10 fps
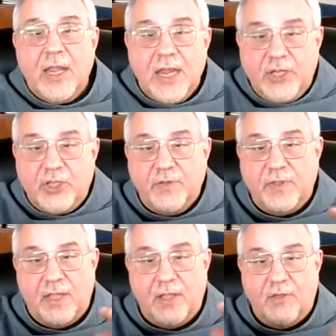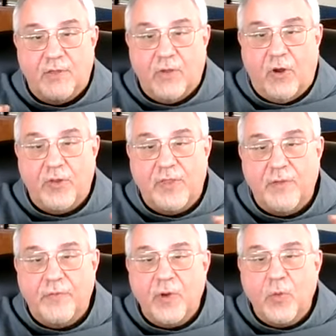Each of these are
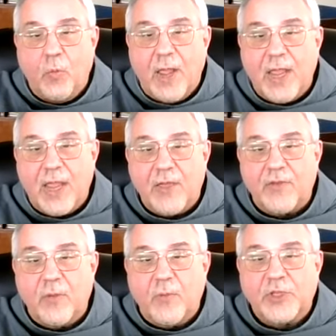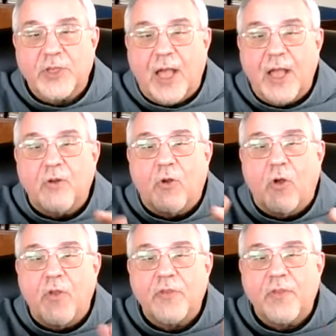different ways in which God
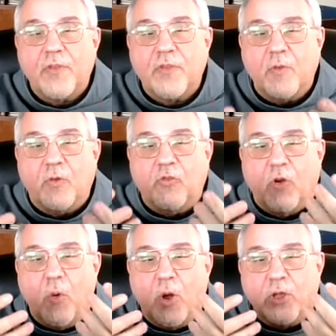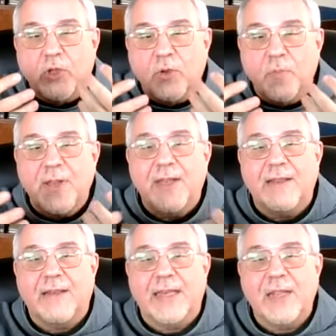calls us to grow a little
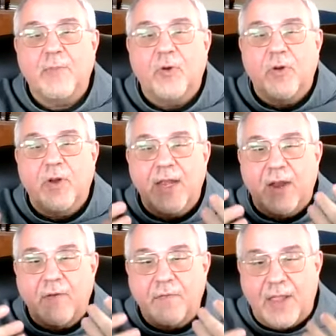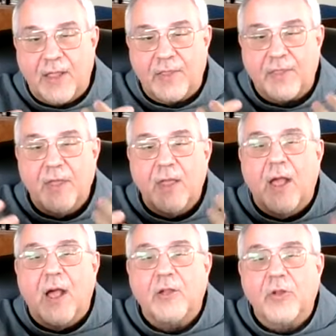bit deeper in our faith,
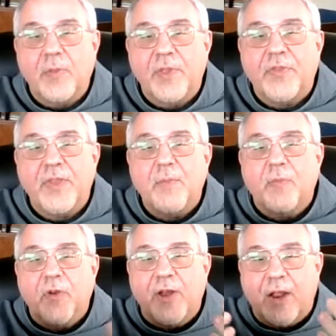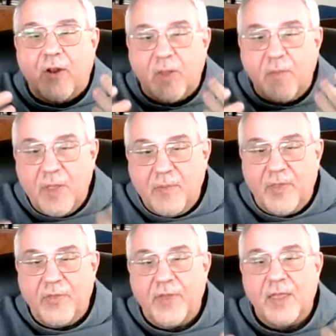a little bit deeper in our
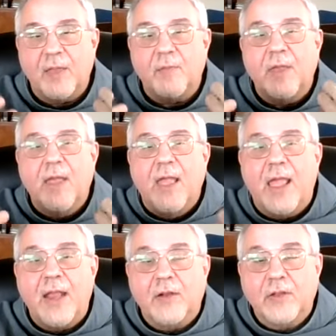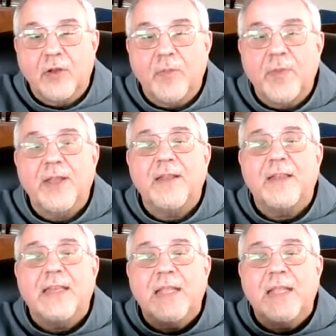commitment to Him, and a little bit